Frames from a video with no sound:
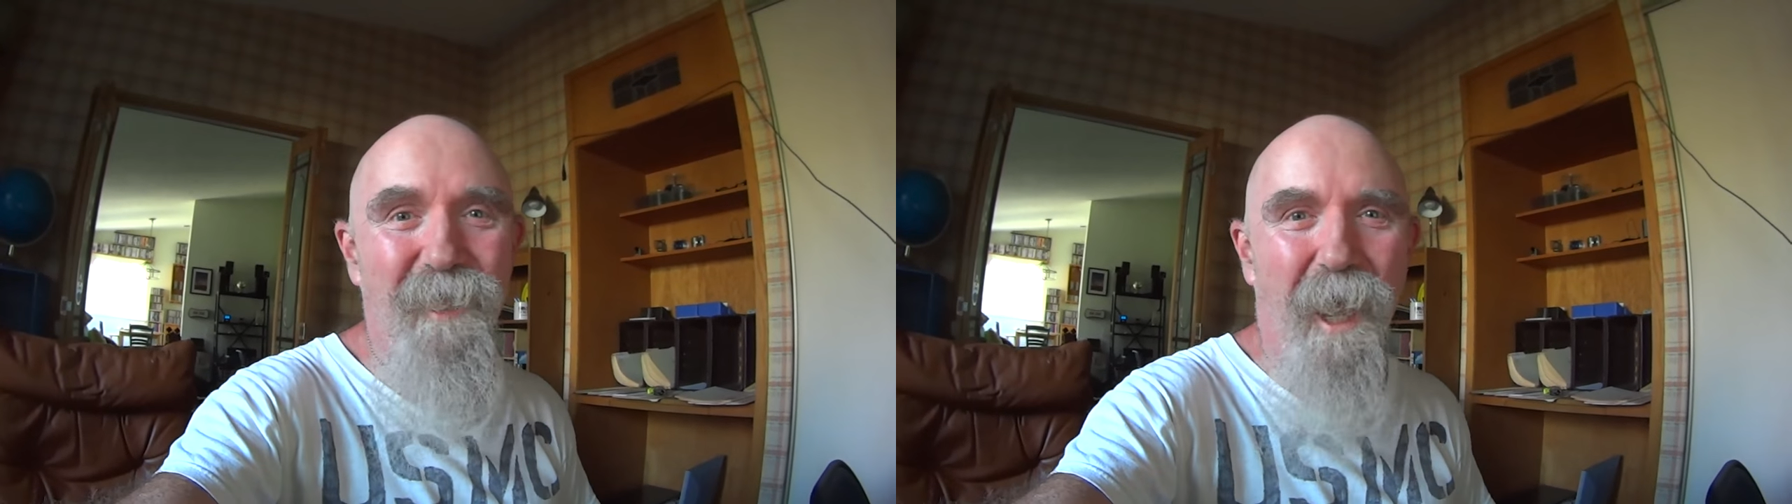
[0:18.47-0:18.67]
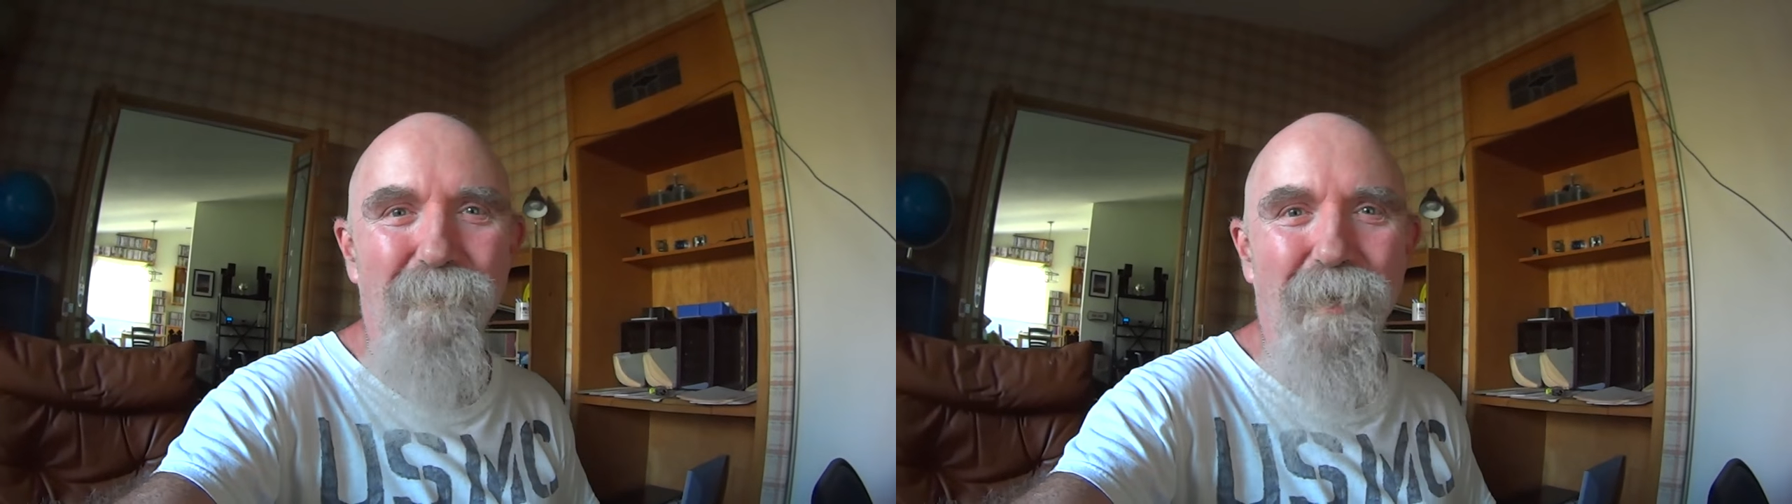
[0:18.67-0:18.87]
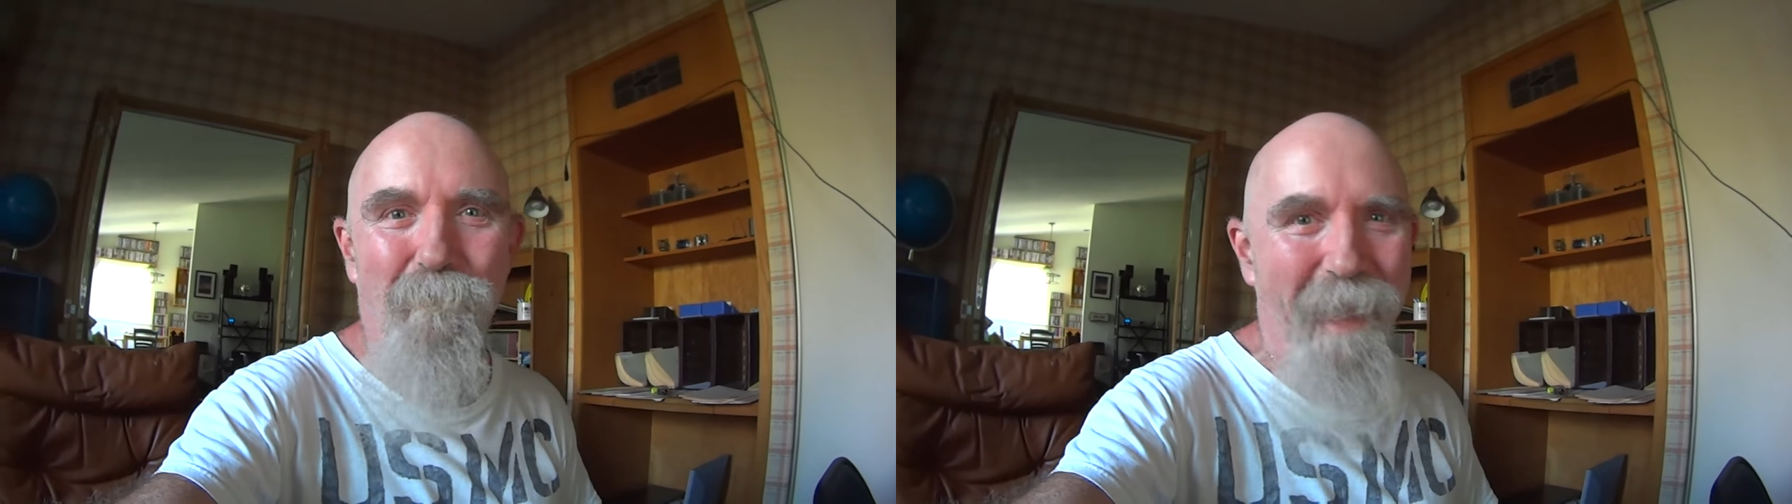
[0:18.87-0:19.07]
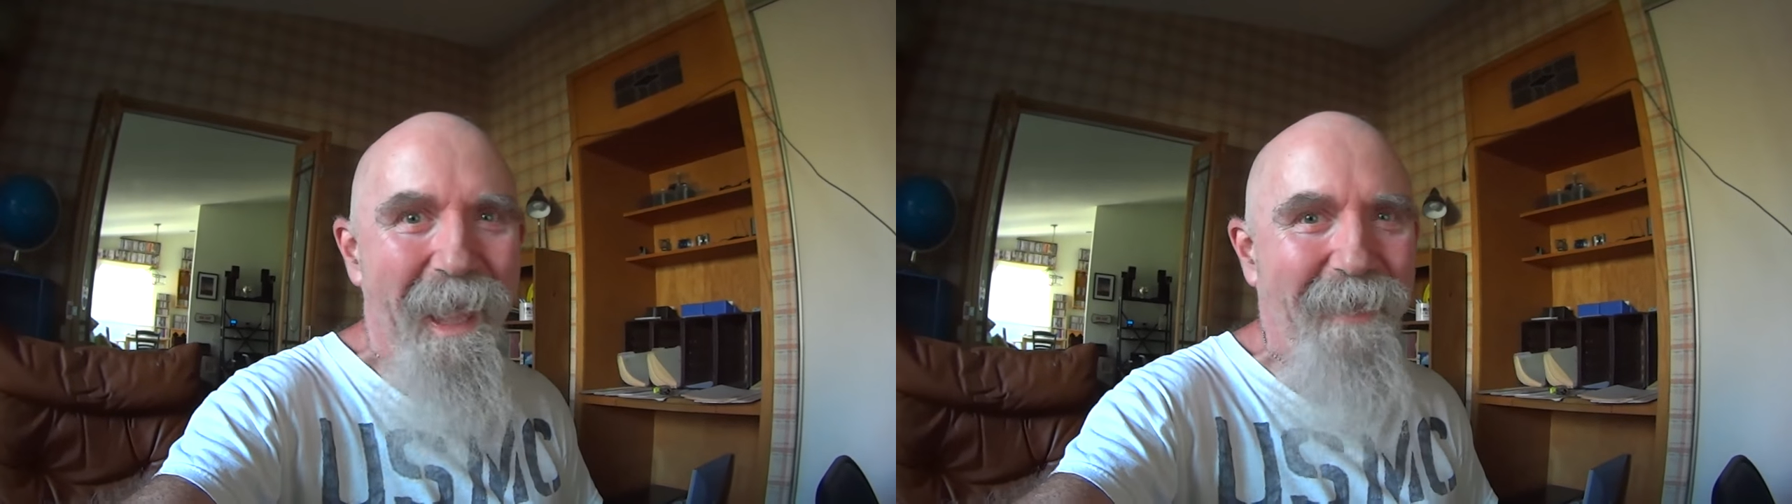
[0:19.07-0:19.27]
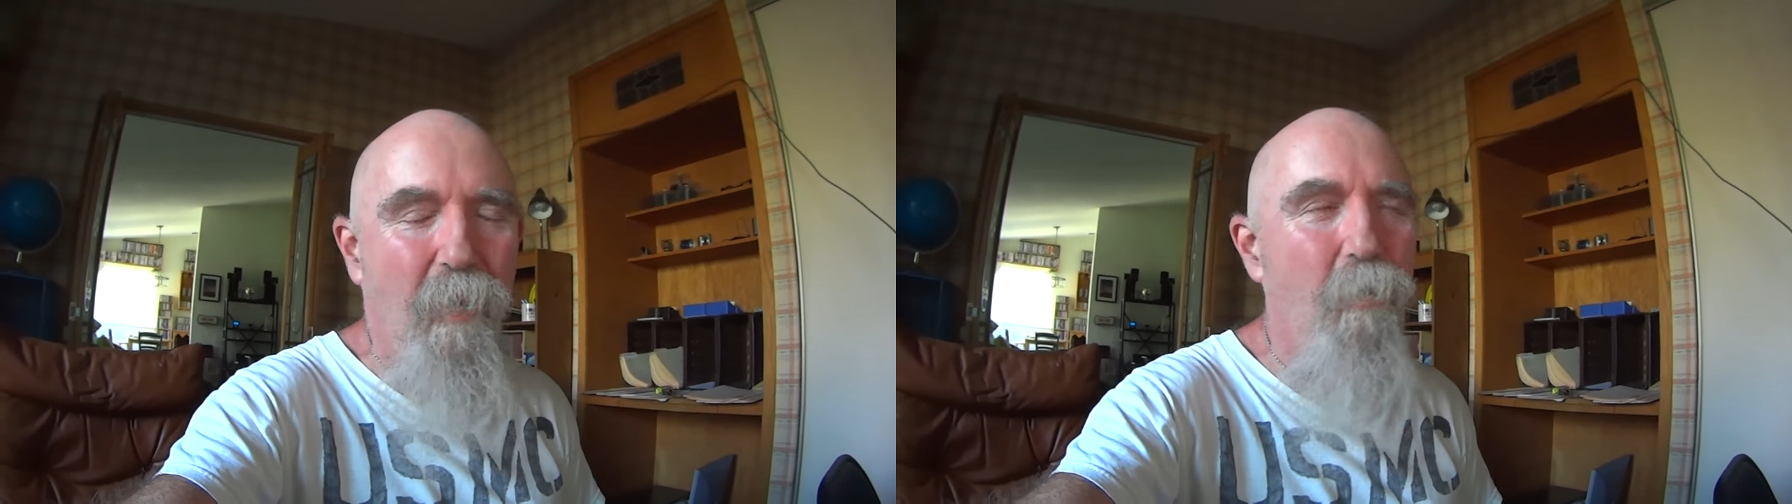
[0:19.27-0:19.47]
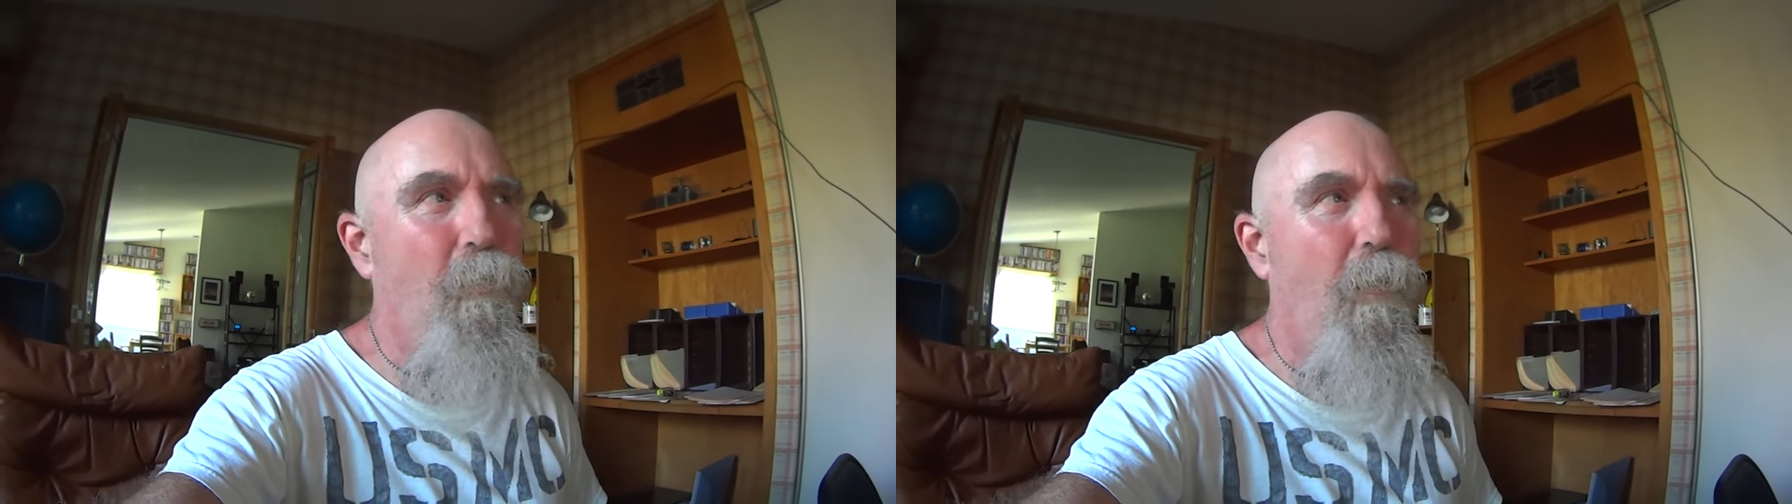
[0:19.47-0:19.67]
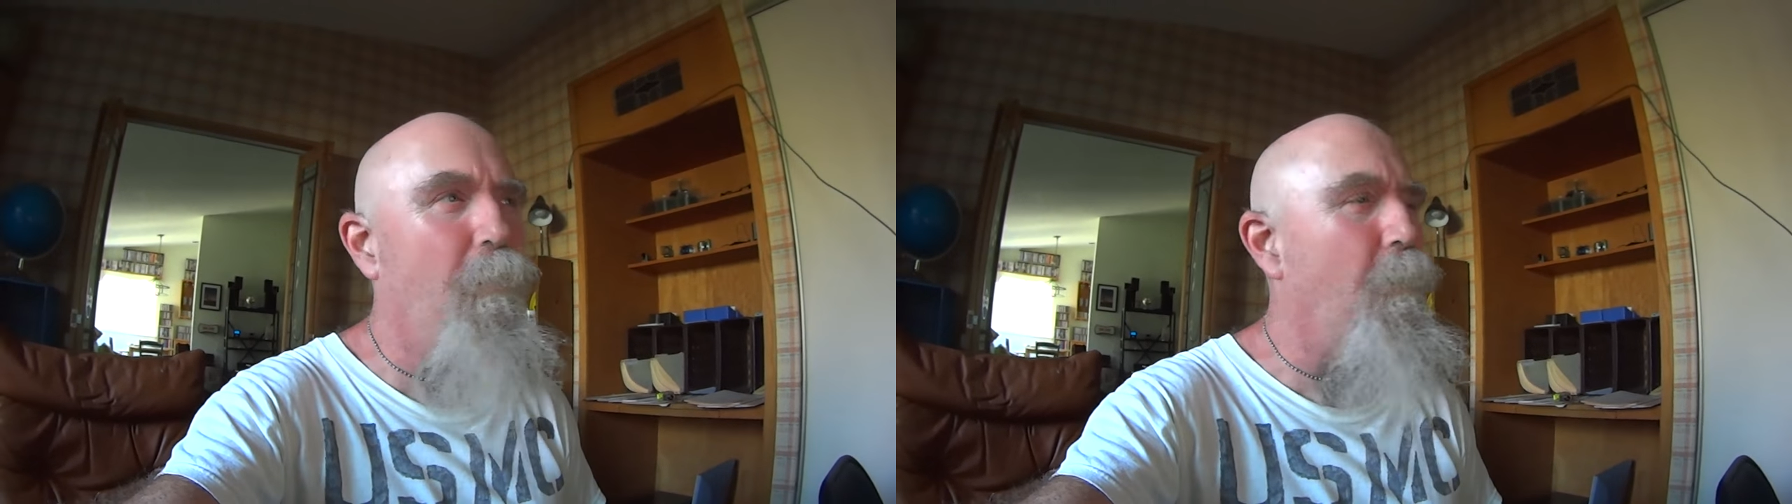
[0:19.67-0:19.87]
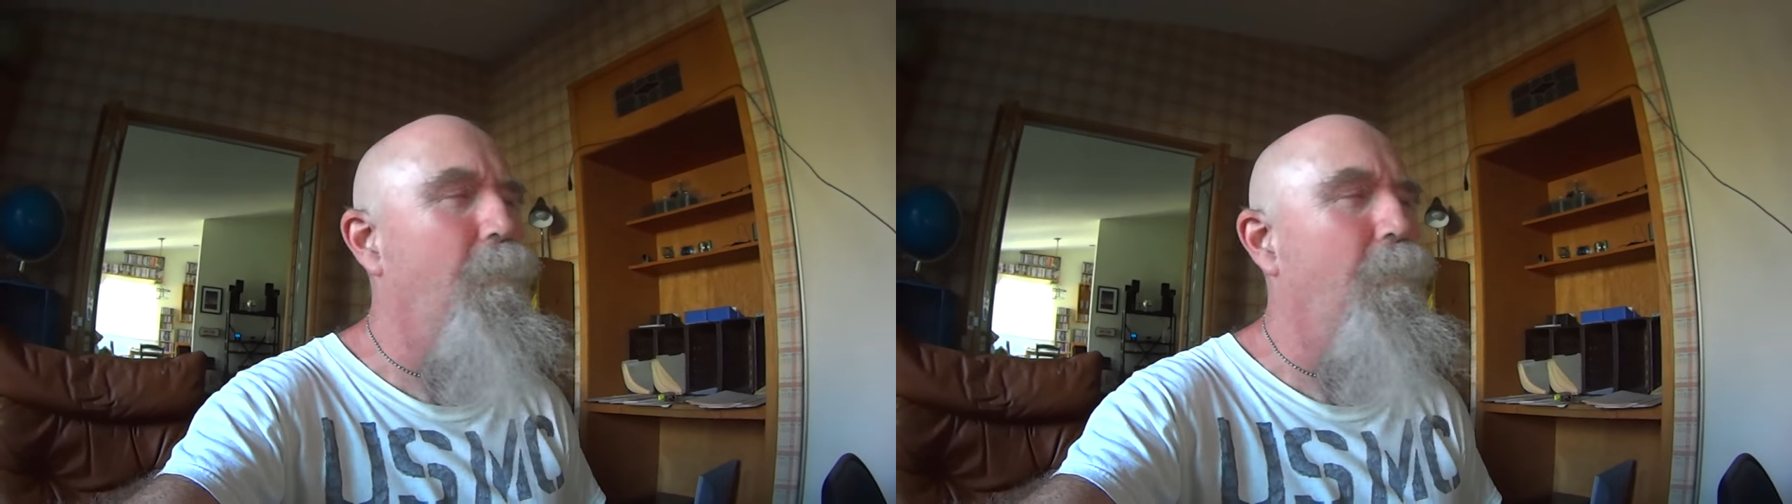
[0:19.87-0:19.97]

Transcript: coming back. Oh, oh,